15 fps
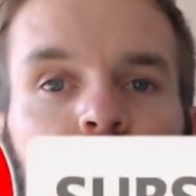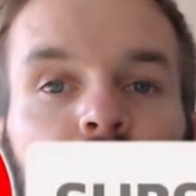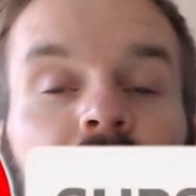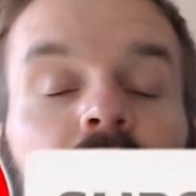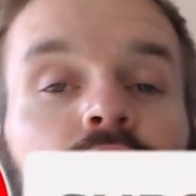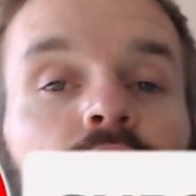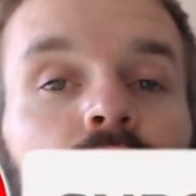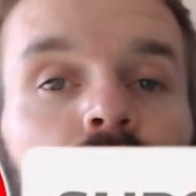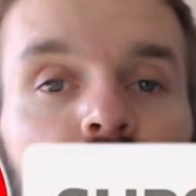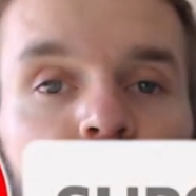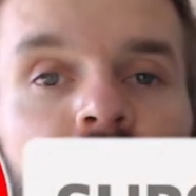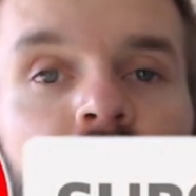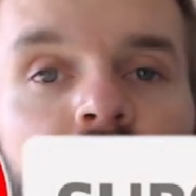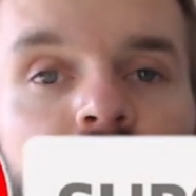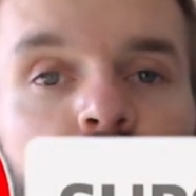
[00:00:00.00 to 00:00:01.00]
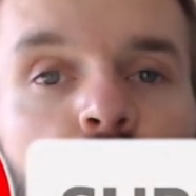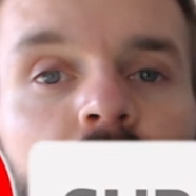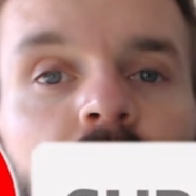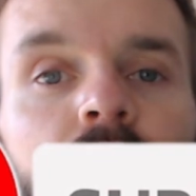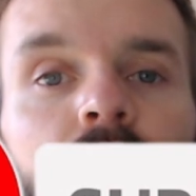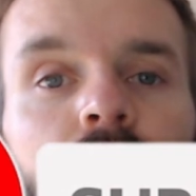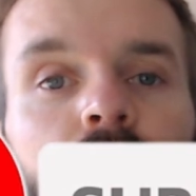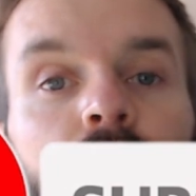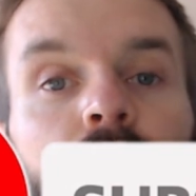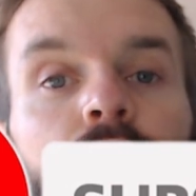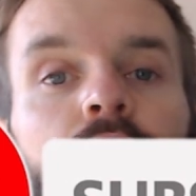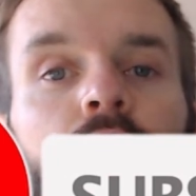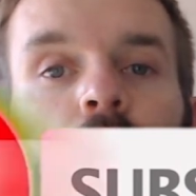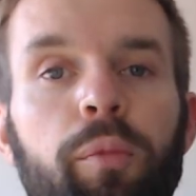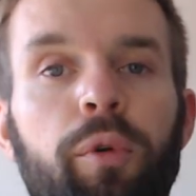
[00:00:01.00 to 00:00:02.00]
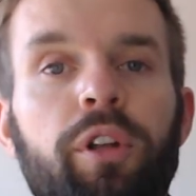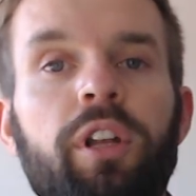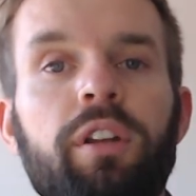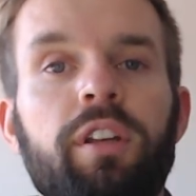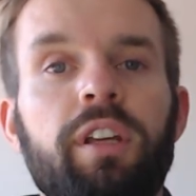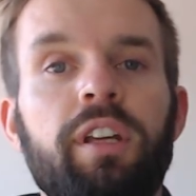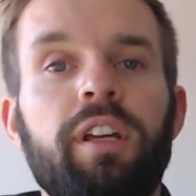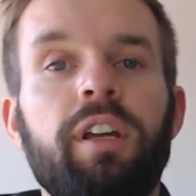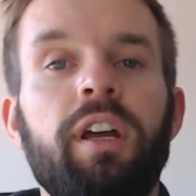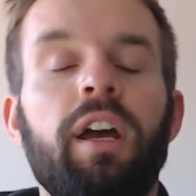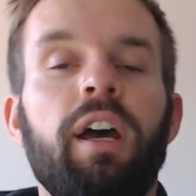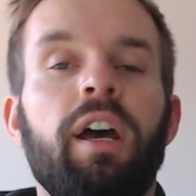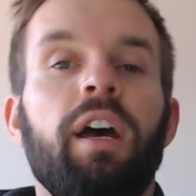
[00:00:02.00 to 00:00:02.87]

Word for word: Make sure to share this video to your community.